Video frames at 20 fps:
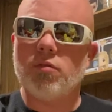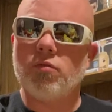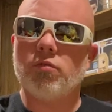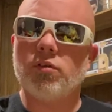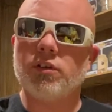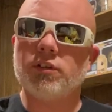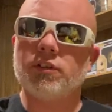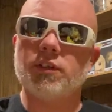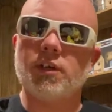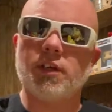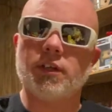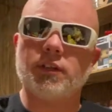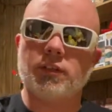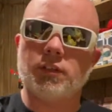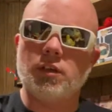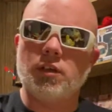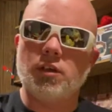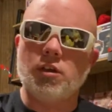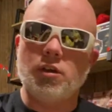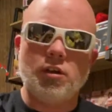what is this?
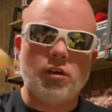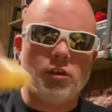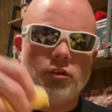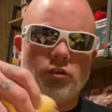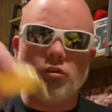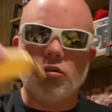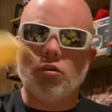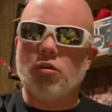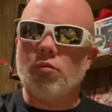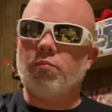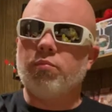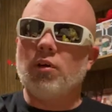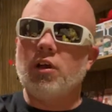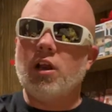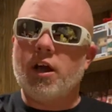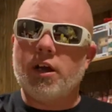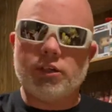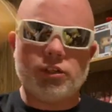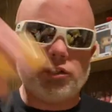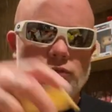your
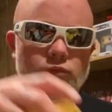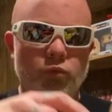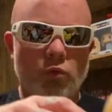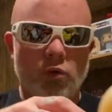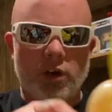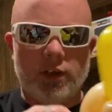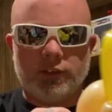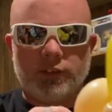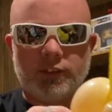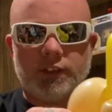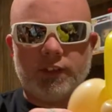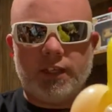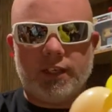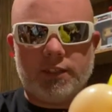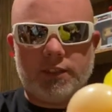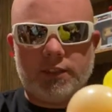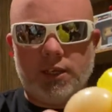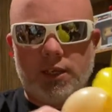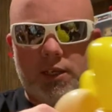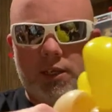blush
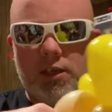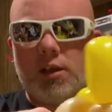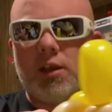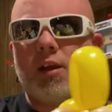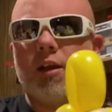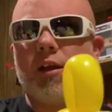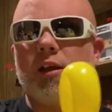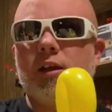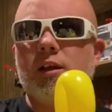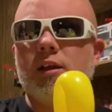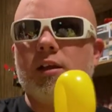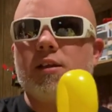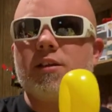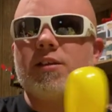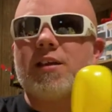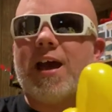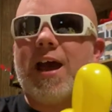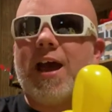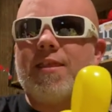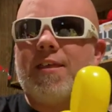160.
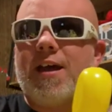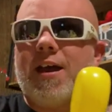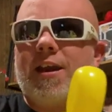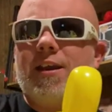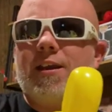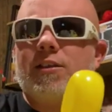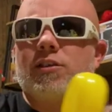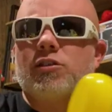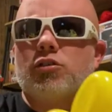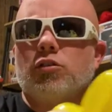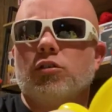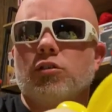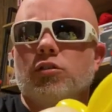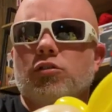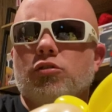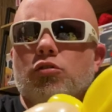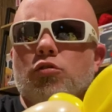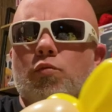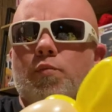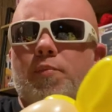Tie that into the
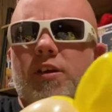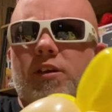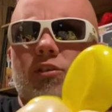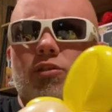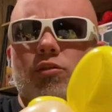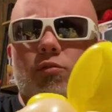two pinch